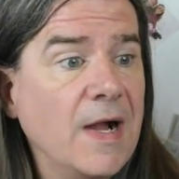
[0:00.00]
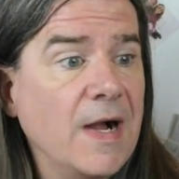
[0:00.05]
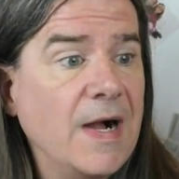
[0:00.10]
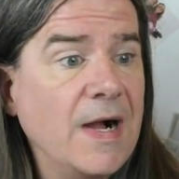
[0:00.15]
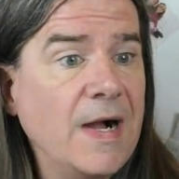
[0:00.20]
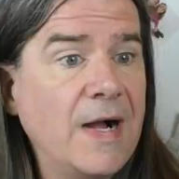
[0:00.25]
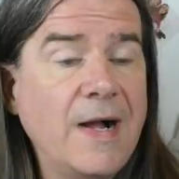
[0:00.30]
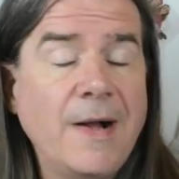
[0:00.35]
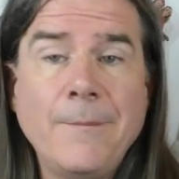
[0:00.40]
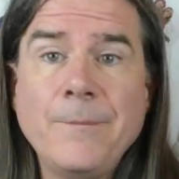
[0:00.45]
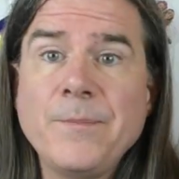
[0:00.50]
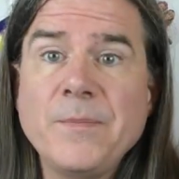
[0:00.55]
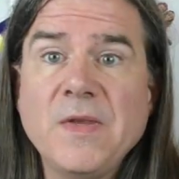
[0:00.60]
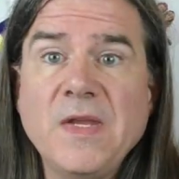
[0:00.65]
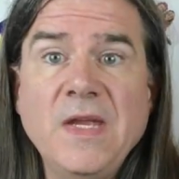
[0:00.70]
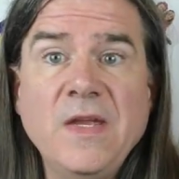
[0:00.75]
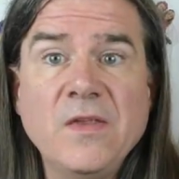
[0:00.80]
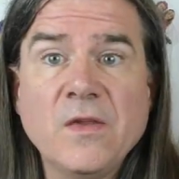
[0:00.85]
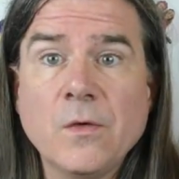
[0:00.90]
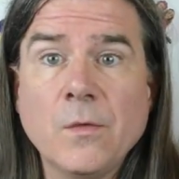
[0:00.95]

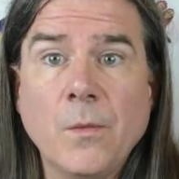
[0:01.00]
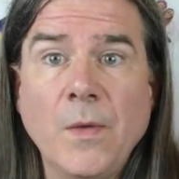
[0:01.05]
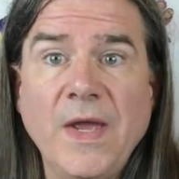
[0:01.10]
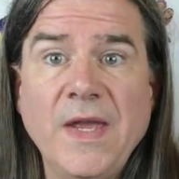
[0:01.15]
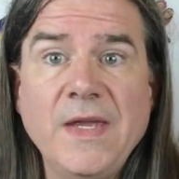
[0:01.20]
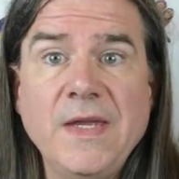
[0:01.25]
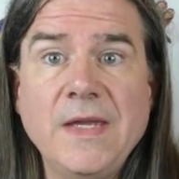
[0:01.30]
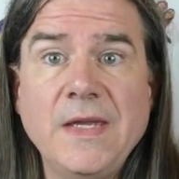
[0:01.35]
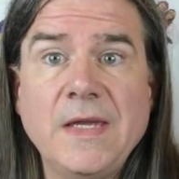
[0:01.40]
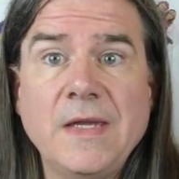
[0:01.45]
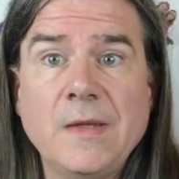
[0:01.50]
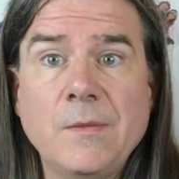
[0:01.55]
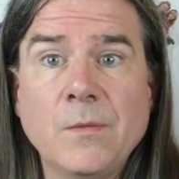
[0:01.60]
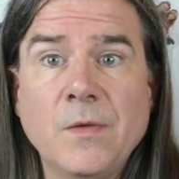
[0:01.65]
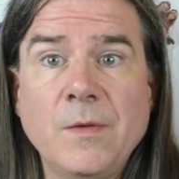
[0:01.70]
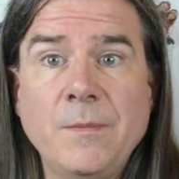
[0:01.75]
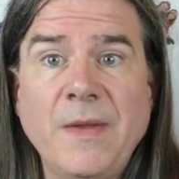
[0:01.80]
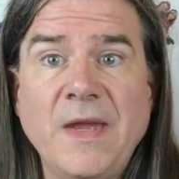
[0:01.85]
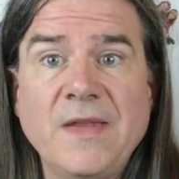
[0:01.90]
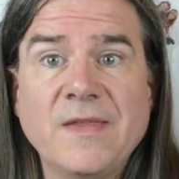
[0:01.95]
Either way, it
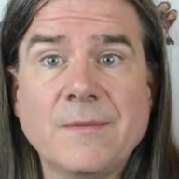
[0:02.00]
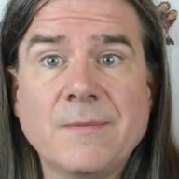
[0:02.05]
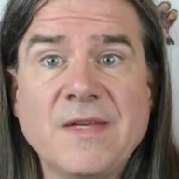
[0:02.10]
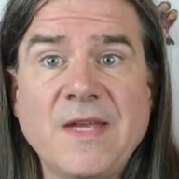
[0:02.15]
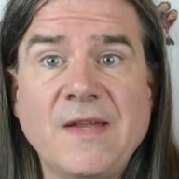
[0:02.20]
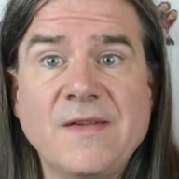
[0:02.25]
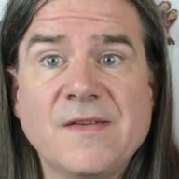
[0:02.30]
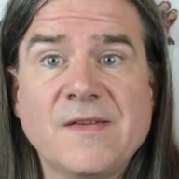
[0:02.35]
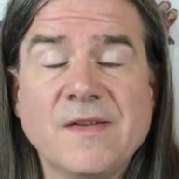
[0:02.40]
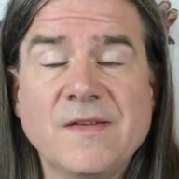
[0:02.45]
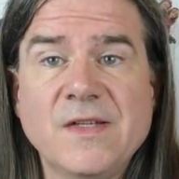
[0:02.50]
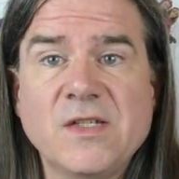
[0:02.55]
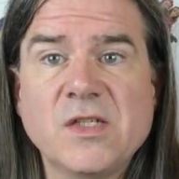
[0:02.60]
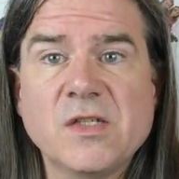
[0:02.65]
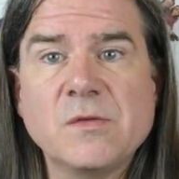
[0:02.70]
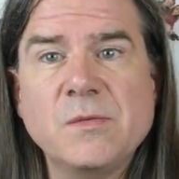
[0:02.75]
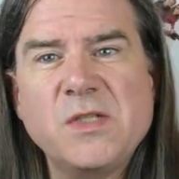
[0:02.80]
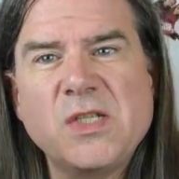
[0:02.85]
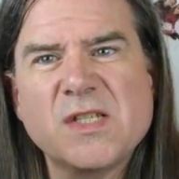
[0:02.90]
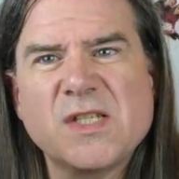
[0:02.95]
will make them taste
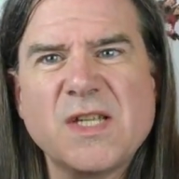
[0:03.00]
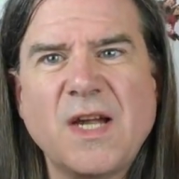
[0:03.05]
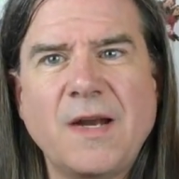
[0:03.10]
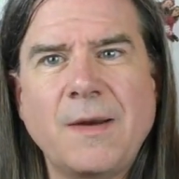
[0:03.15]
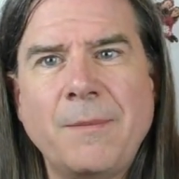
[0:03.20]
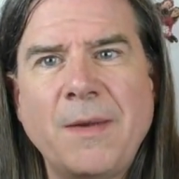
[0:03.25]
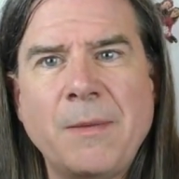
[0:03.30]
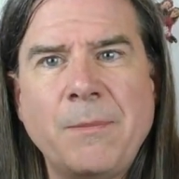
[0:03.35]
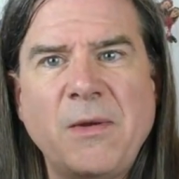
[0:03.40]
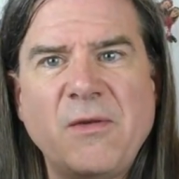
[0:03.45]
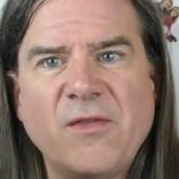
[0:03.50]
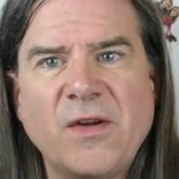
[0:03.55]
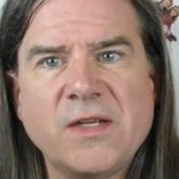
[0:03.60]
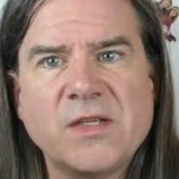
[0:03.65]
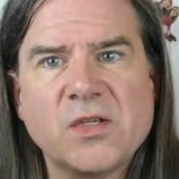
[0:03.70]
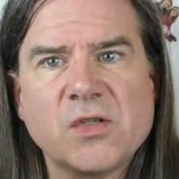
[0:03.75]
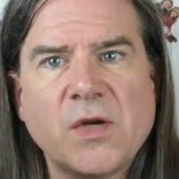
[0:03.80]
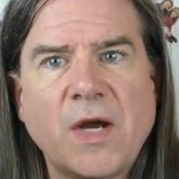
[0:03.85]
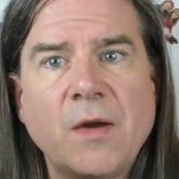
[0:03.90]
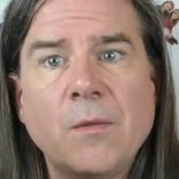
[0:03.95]
delicious. We just thought it might be fun
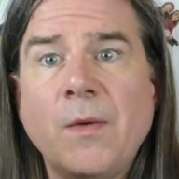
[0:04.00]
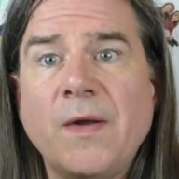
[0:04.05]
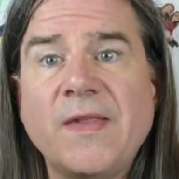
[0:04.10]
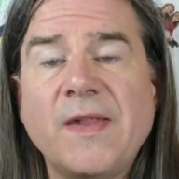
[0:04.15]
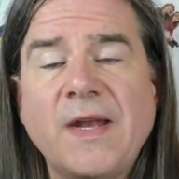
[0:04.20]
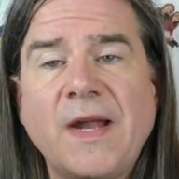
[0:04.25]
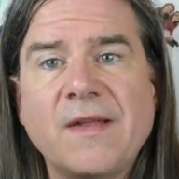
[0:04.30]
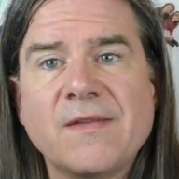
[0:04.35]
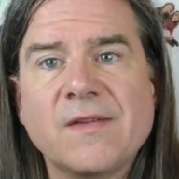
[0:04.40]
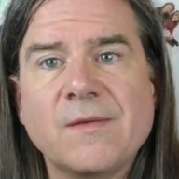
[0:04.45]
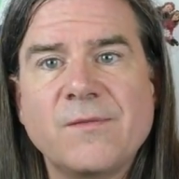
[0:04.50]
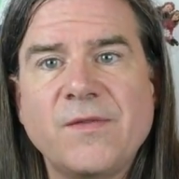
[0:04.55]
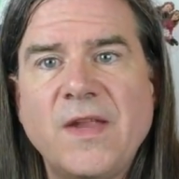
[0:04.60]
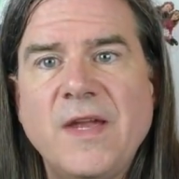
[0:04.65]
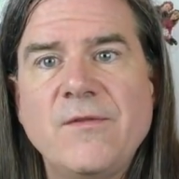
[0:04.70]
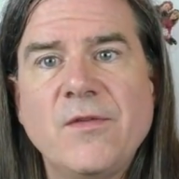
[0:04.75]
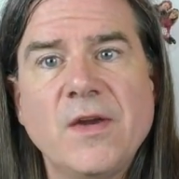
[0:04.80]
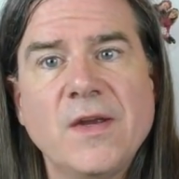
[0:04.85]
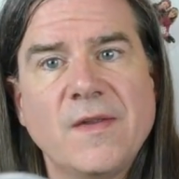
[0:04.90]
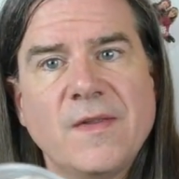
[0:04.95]
to try one that has some
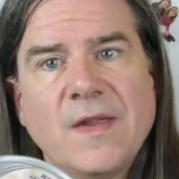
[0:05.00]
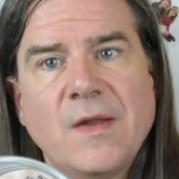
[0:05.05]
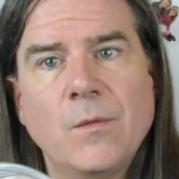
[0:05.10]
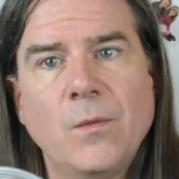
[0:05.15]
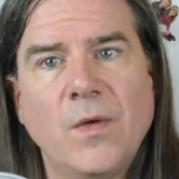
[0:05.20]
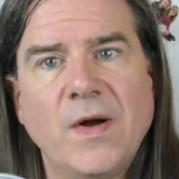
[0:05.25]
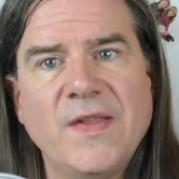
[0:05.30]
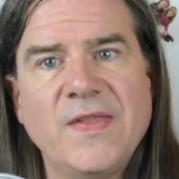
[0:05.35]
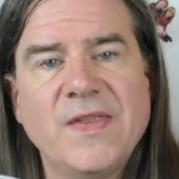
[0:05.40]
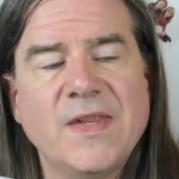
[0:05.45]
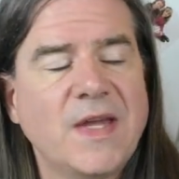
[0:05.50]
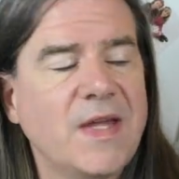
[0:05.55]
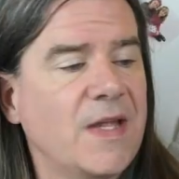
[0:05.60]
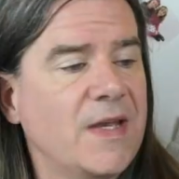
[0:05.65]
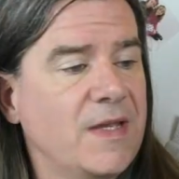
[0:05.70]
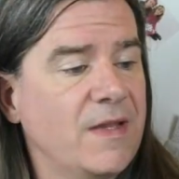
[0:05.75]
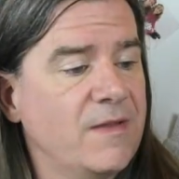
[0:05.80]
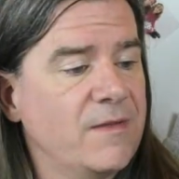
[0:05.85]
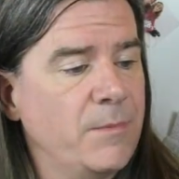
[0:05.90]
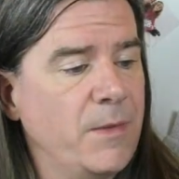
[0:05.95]
flavoring and then one
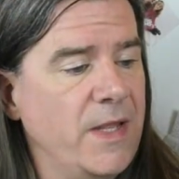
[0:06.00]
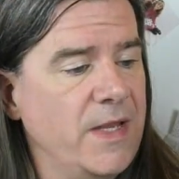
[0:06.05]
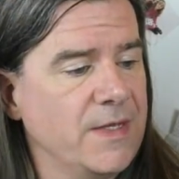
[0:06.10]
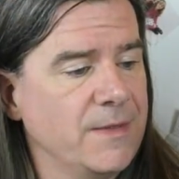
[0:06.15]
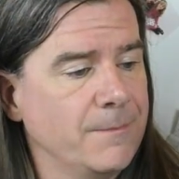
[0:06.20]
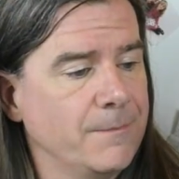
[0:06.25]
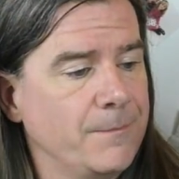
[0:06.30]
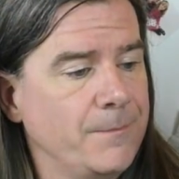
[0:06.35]
that is plain.